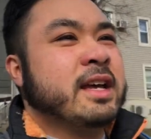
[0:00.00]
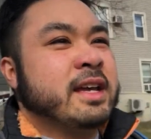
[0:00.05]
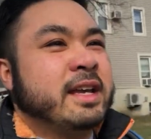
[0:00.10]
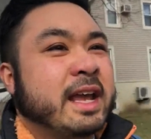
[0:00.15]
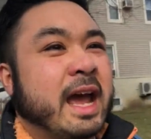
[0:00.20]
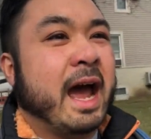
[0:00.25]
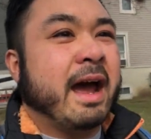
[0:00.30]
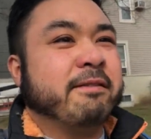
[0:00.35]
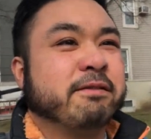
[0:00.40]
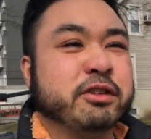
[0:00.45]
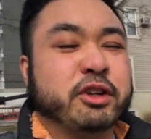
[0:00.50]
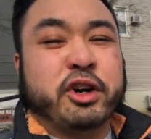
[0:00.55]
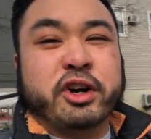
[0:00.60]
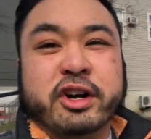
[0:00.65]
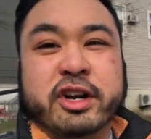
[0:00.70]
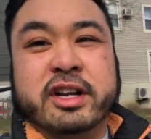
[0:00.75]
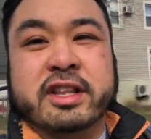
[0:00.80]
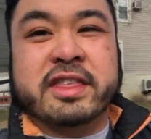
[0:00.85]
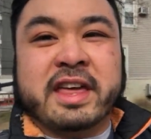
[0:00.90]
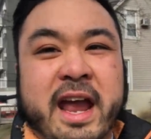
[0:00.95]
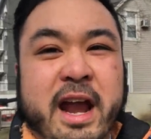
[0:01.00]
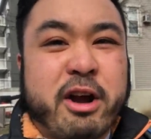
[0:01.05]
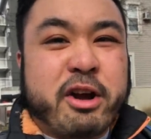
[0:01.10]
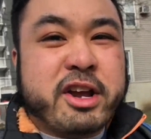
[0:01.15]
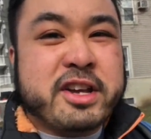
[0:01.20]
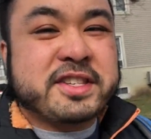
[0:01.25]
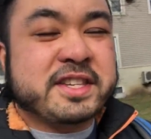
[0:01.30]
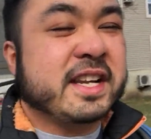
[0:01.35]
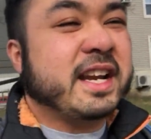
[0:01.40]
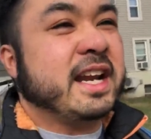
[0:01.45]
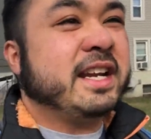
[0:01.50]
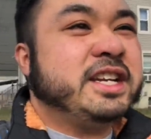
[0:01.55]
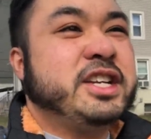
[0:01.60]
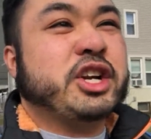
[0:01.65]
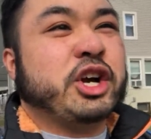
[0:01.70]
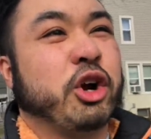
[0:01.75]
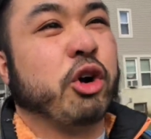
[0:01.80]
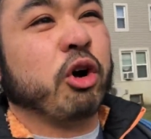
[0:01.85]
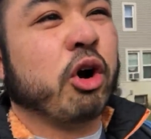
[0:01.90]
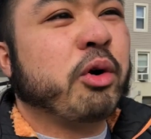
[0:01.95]
Yeah, I've learned the areas that I need
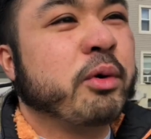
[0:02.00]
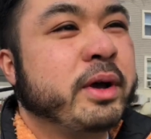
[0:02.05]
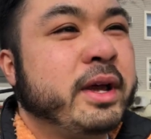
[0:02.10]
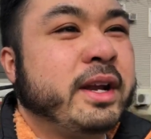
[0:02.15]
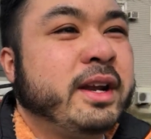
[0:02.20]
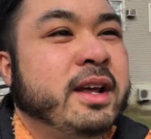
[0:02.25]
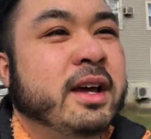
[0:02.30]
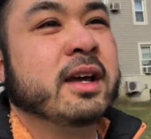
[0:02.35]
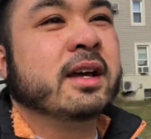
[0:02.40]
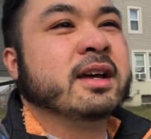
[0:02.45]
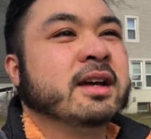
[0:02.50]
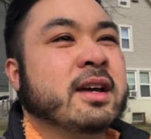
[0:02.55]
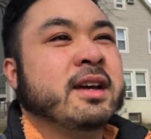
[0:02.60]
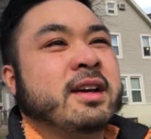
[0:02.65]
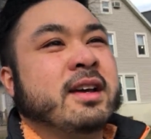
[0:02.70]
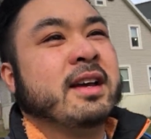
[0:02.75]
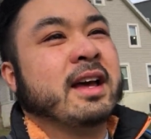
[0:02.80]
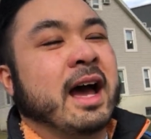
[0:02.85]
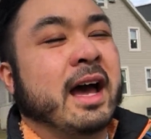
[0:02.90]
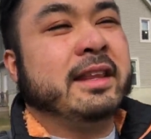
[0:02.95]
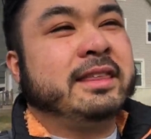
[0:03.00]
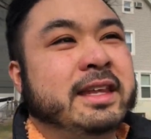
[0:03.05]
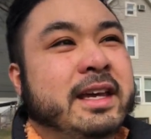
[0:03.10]
to grow in. I